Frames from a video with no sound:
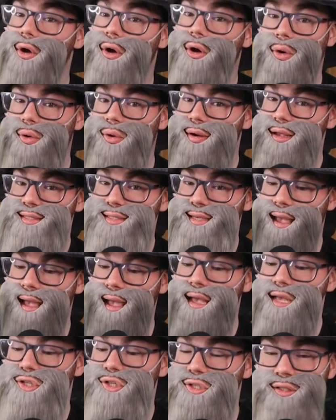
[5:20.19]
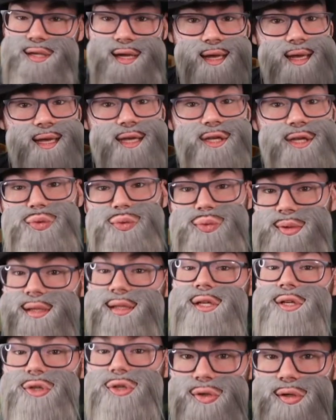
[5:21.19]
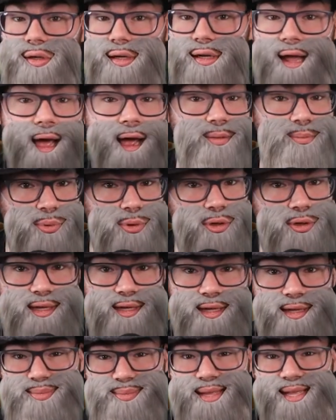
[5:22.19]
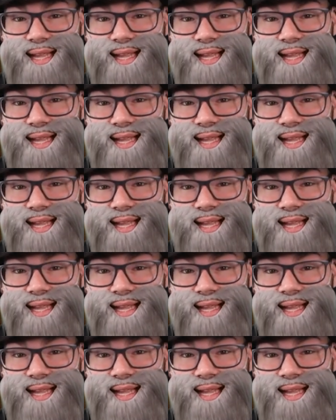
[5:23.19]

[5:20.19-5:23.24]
or his agent is really good at booking him